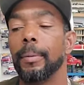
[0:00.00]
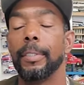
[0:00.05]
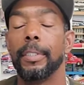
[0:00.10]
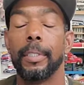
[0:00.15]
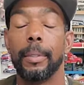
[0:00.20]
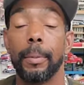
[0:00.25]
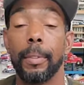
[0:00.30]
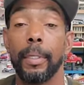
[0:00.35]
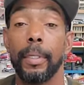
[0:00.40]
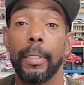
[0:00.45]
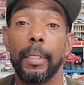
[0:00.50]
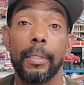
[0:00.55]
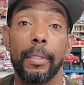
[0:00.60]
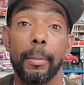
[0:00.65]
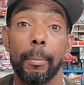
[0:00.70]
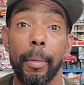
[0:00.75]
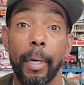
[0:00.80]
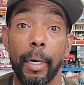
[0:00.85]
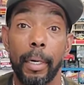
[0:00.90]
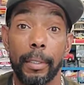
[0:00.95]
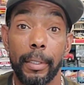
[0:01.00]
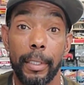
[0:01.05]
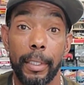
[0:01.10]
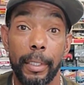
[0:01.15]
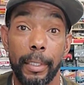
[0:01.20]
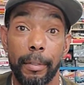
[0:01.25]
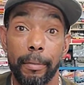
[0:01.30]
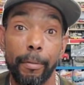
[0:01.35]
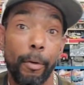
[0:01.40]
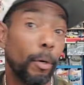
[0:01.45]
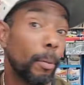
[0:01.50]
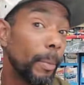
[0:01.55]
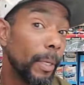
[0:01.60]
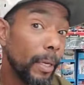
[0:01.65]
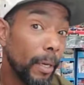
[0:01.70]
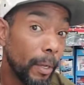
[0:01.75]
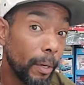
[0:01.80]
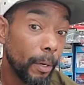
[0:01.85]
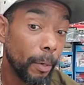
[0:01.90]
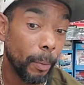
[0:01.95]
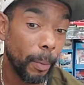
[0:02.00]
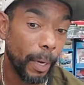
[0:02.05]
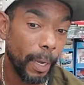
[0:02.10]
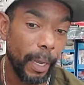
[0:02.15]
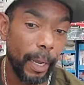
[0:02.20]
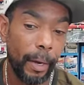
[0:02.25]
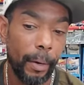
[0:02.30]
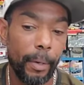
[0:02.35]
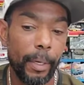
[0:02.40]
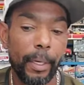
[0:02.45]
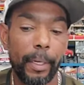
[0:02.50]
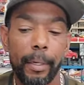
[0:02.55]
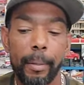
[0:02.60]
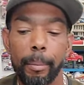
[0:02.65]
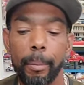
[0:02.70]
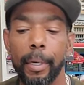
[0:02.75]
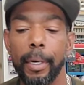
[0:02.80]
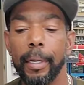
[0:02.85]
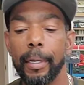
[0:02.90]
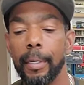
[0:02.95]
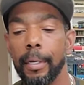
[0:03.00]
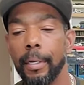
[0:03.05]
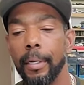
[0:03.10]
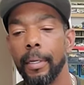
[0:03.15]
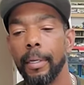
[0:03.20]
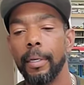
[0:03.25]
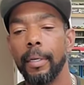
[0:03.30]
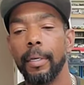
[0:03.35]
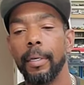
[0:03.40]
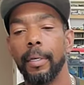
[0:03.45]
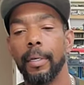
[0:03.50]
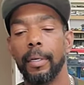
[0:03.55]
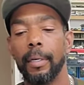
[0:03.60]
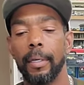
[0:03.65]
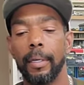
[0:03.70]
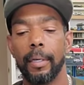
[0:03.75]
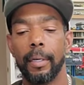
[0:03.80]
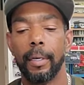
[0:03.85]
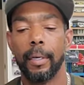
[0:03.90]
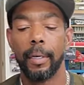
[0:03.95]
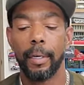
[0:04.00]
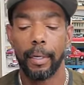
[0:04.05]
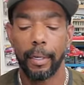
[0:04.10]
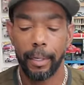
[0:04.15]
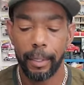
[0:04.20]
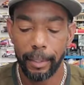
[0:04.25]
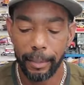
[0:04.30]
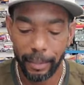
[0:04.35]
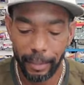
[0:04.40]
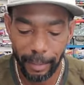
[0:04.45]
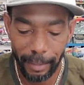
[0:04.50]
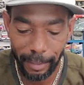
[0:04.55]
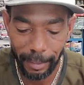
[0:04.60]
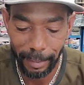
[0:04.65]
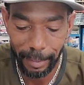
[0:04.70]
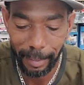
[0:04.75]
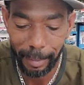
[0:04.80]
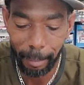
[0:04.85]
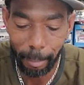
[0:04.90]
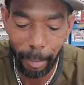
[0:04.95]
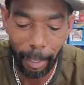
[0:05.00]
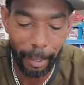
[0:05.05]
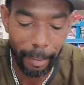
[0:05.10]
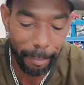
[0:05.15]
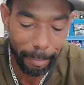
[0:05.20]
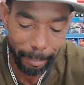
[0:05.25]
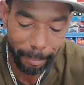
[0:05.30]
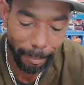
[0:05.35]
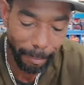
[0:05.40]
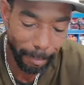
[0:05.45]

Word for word: wish she would have did some hunting for me on her way out here, but uh, but